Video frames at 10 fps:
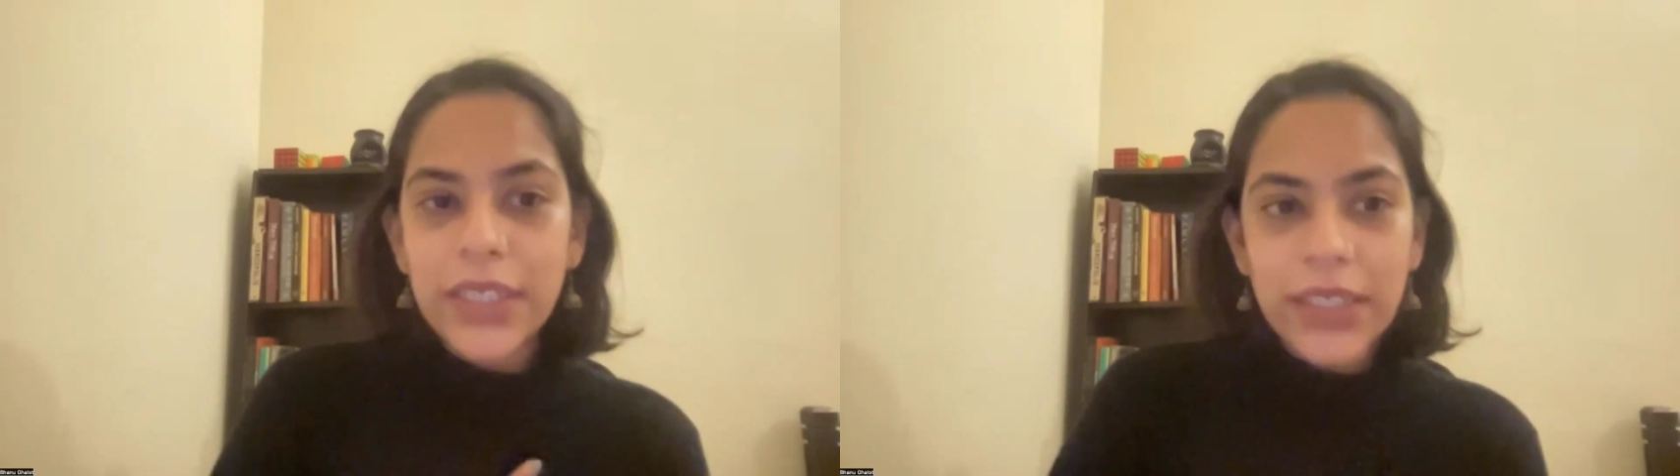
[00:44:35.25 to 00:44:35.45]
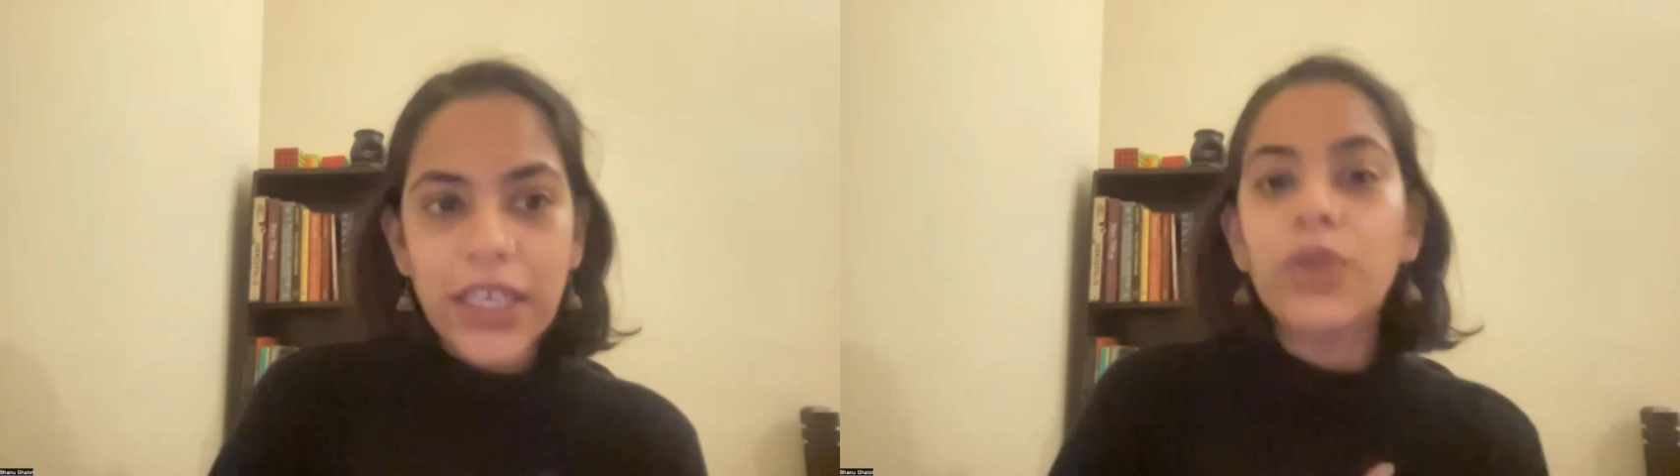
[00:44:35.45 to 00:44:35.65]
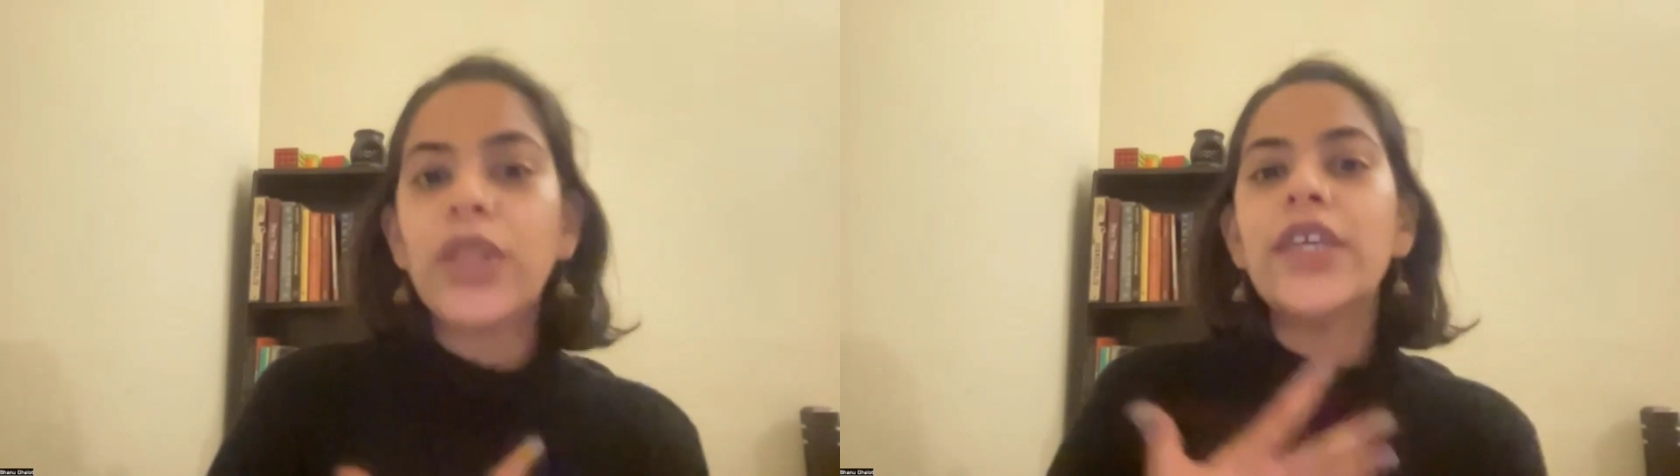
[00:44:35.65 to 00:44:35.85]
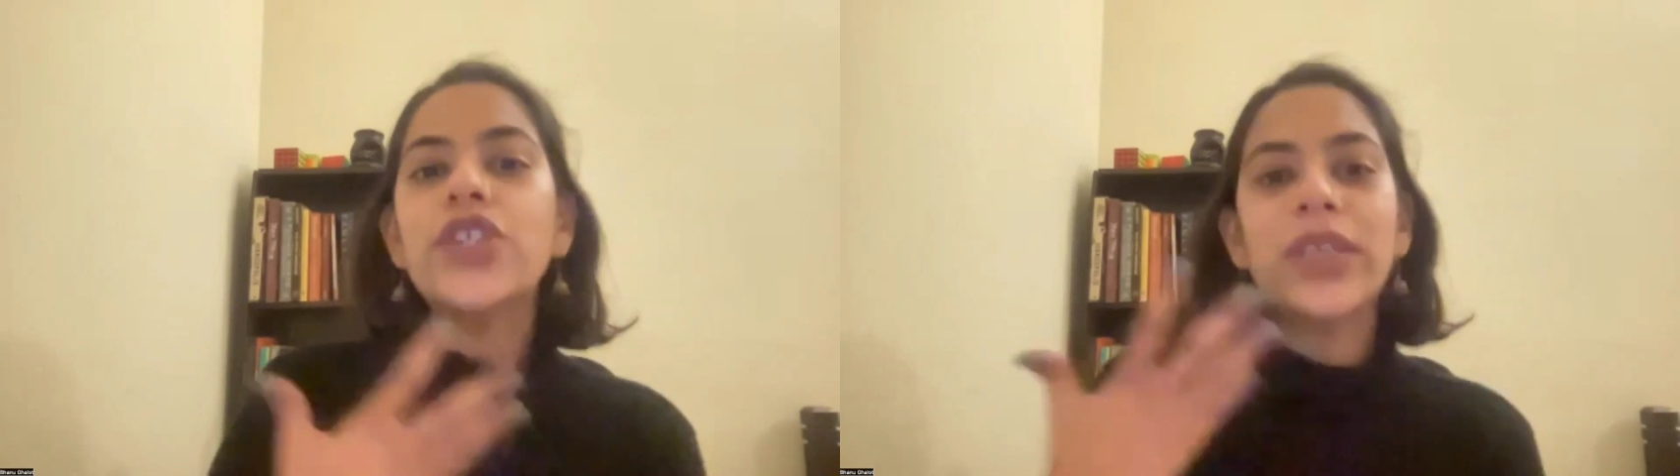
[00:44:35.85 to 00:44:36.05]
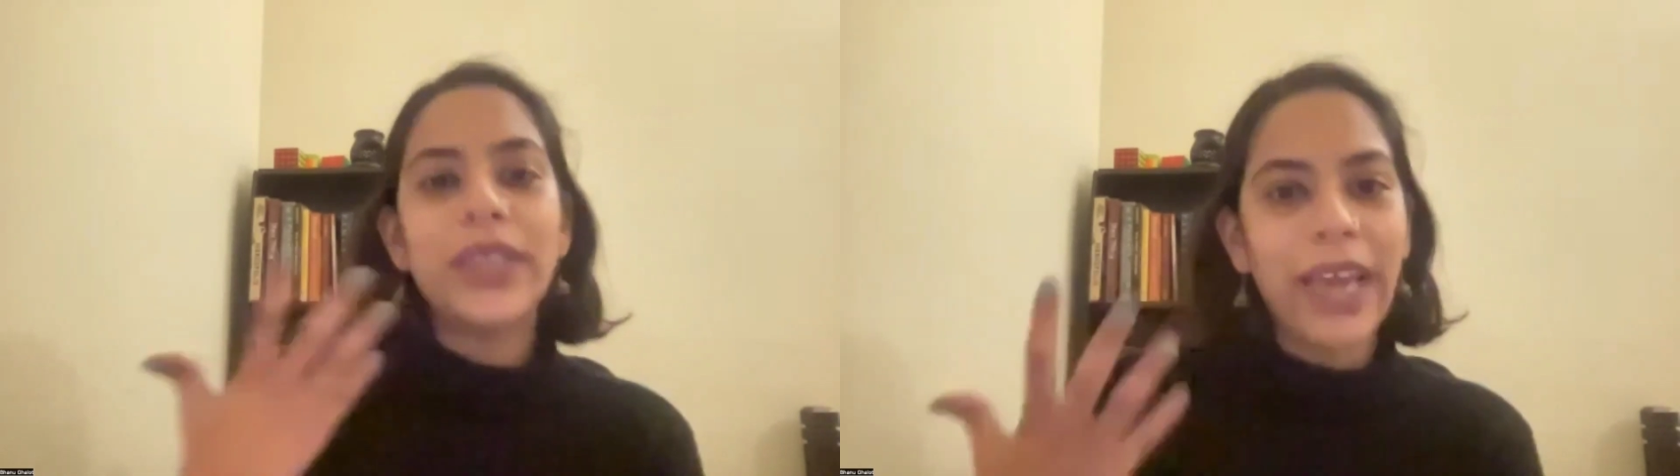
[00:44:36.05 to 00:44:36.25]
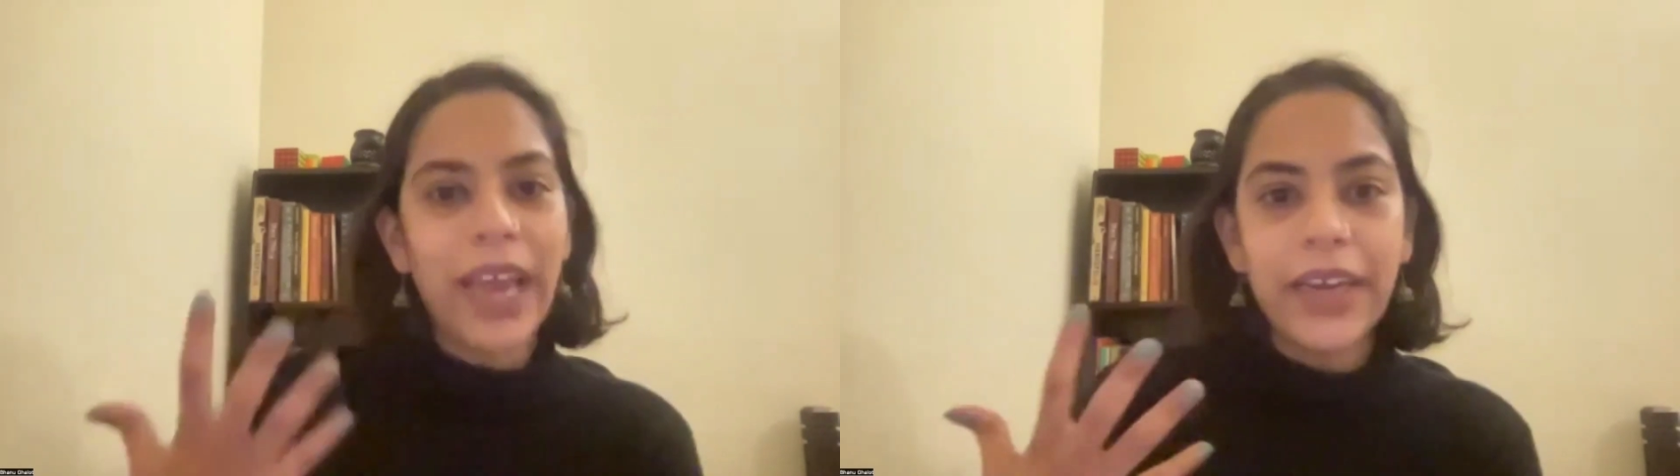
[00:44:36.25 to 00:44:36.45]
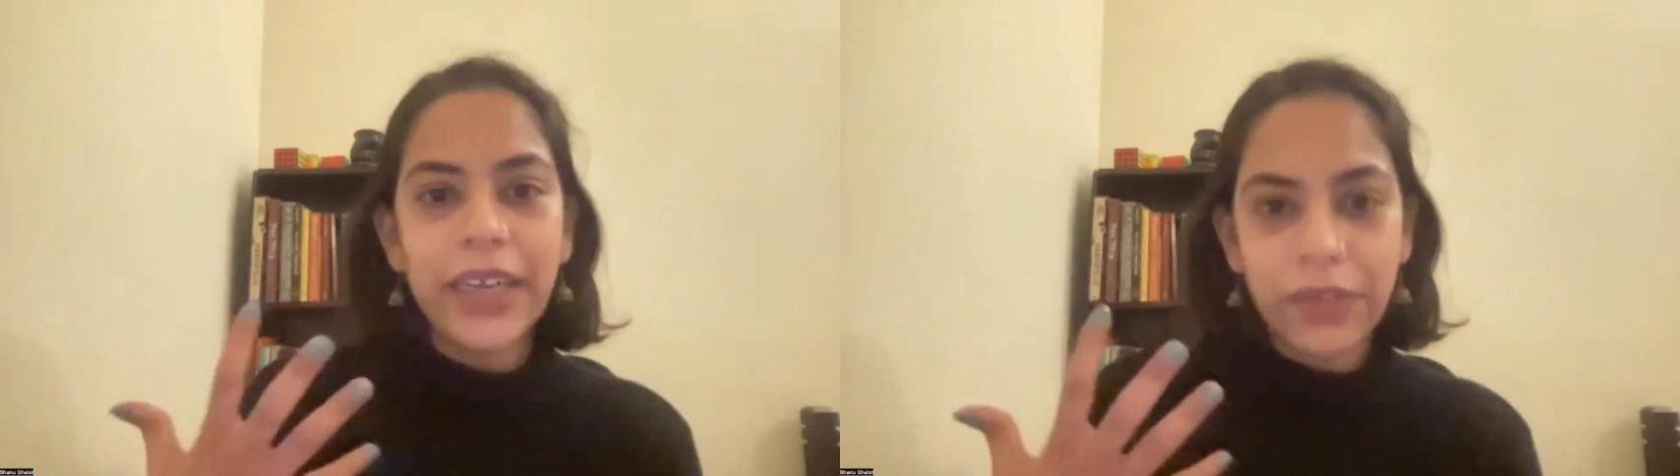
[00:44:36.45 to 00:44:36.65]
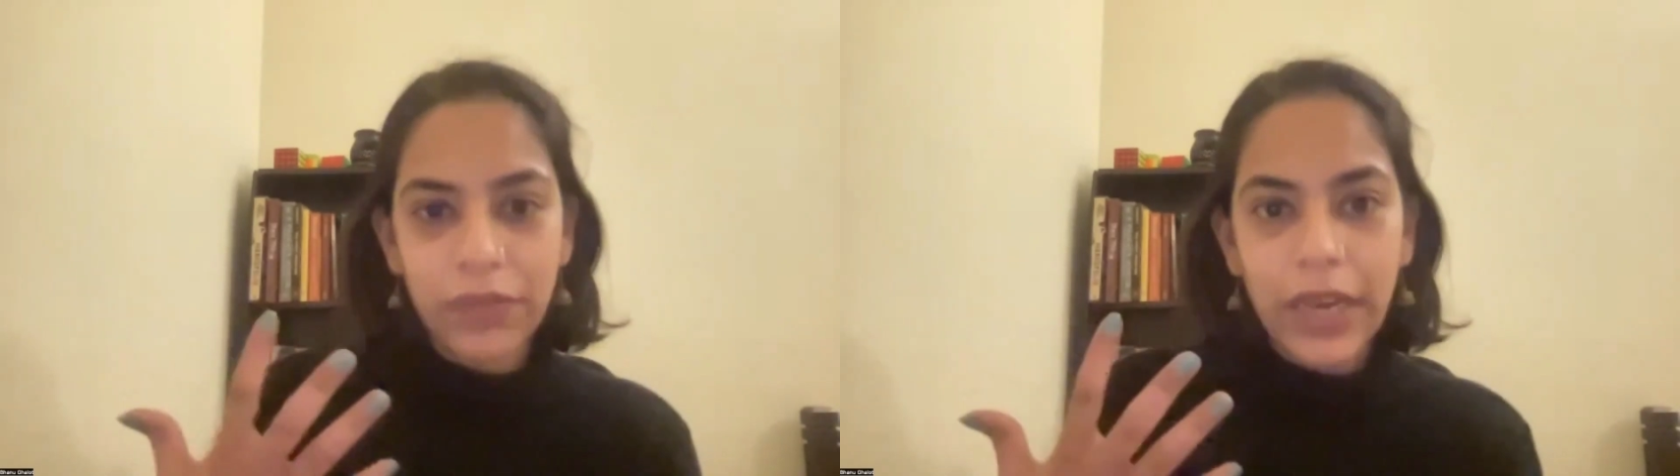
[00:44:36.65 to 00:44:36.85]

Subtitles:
South Asian narrative